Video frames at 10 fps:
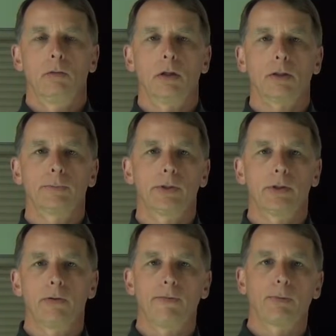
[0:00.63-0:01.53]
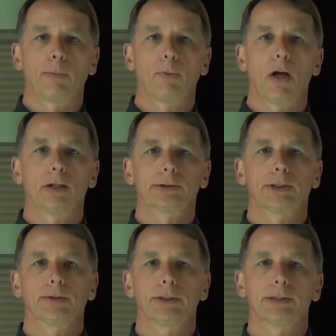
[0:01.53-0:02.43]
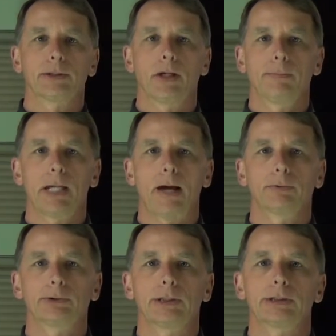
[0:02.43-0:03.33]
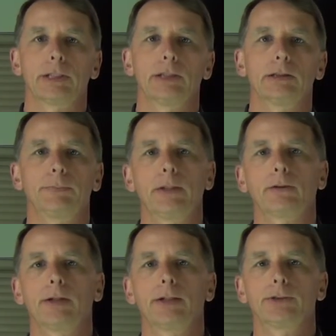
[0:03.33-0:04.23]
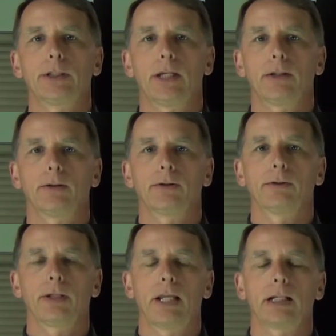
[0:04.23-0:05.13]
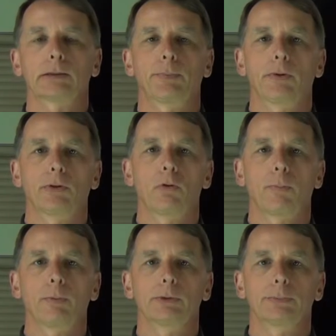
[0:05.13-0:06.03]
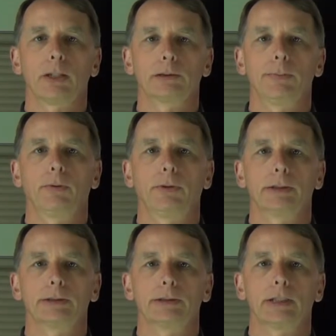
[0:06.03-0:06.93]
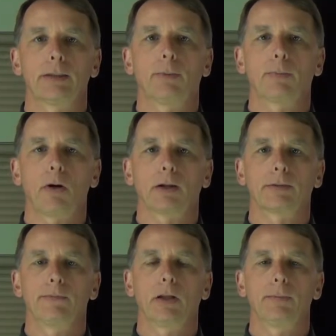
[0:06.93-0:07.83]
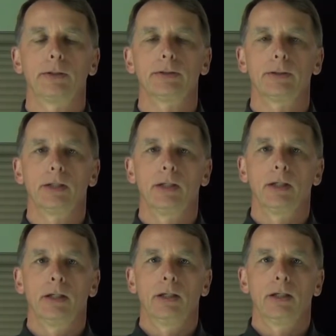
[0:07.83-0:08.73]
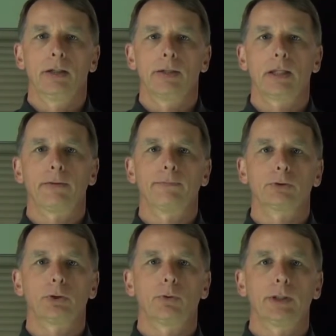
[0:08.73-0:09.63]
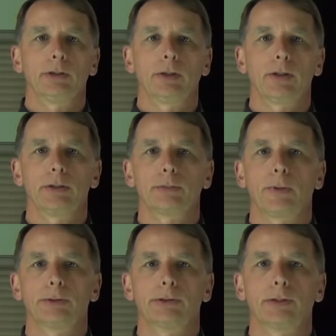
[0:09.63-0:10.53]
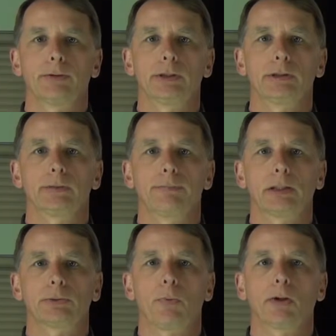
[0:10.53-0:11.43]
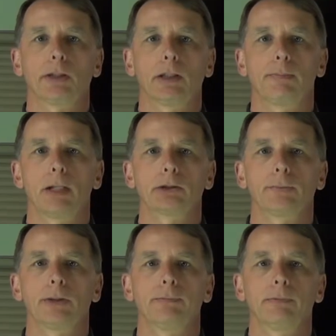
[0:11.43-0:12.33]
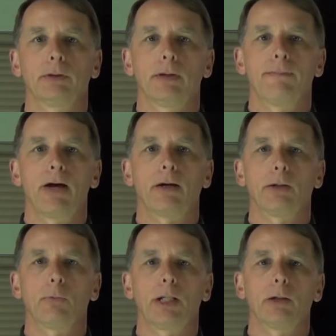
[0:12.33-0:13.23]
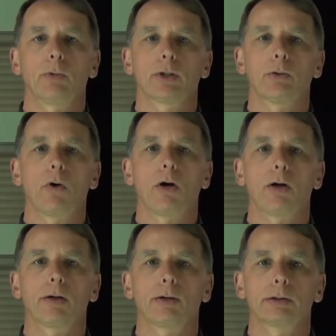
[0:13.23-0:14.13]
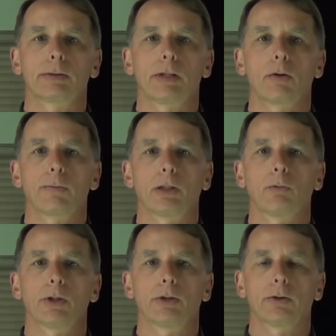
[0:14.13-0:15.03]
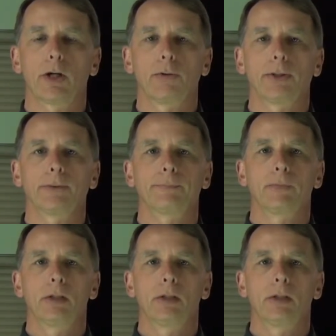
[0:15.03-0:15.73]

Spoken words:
Welcome to the November blog series. I'm Tad Radzinski, speaker, educator, and expert in corporate responsibility and sustainable product development. Thank you for joining this month's series, Benchmarking and Measurement, Evaluating Where You Are, Determining Where You're Going.